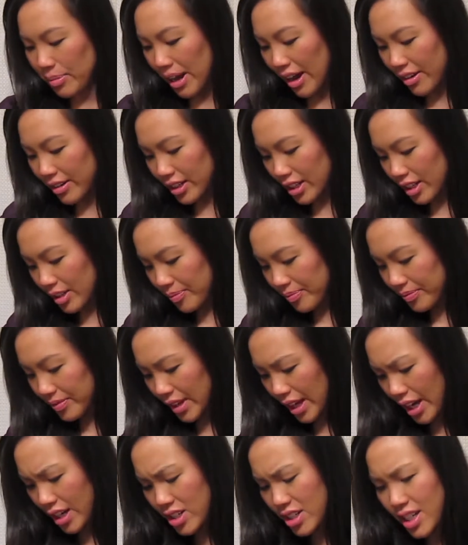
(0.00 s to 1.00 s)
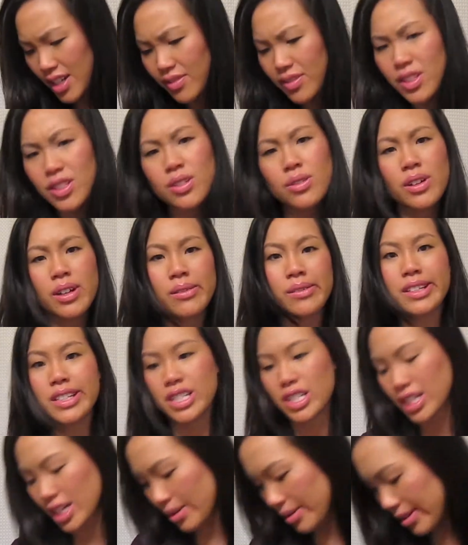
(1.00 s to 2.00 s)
powder. Actually, I have two I want to share